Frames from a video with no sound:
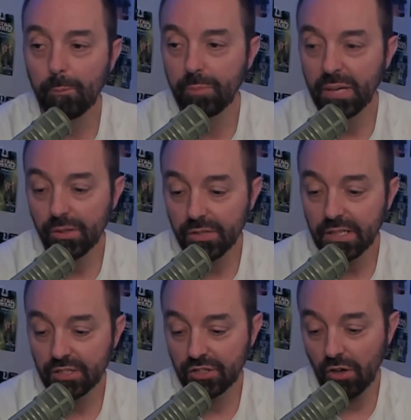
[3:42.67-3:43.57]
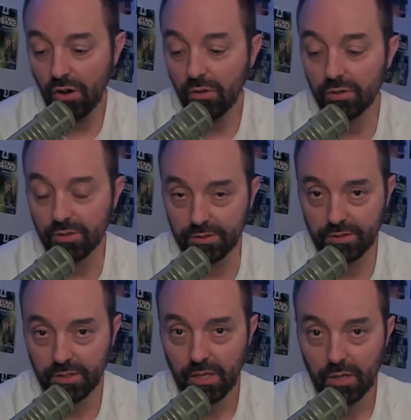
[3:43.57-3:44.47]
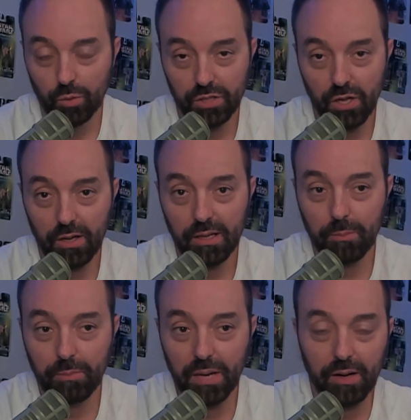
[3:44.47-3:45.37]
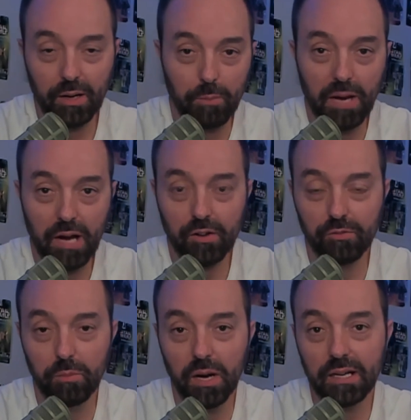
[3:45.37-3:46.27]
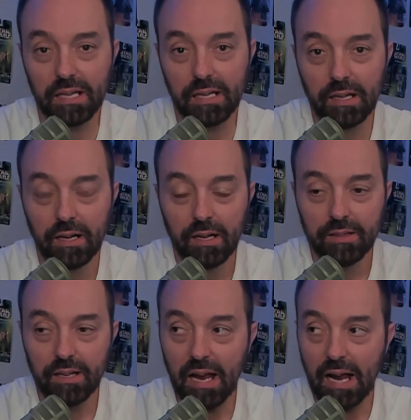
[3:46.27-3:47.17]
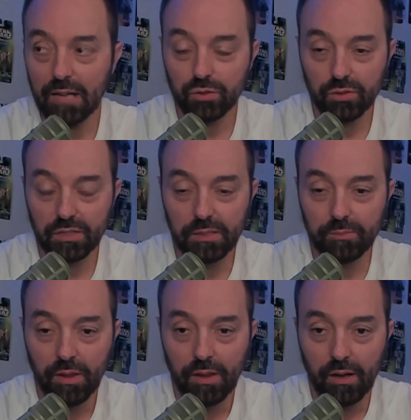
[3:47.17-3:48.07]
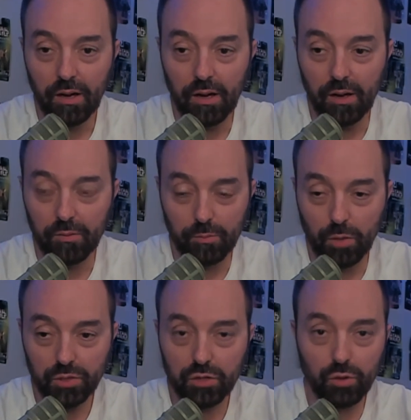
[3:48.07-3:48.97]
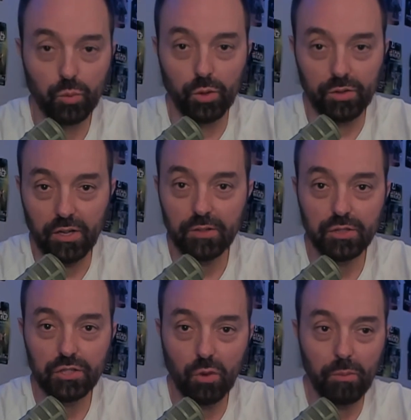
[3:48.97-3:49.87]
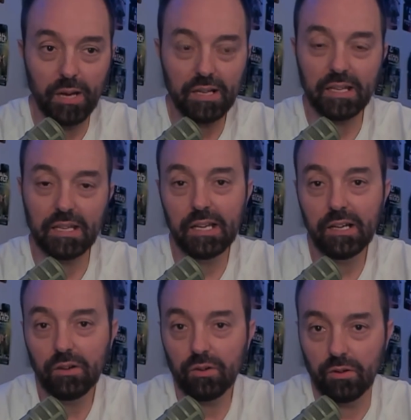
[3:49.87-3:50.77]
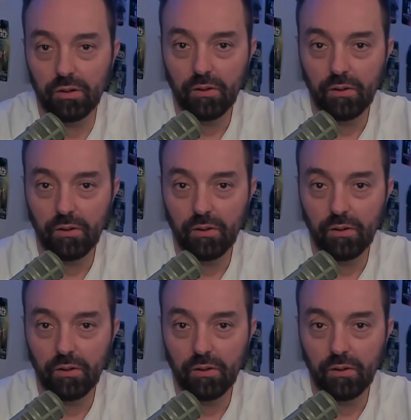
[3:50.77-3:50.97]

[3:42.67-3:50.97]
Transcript: billion dollars. We're talking about an amount of money that actually Uh, most third world countries don't make in a year,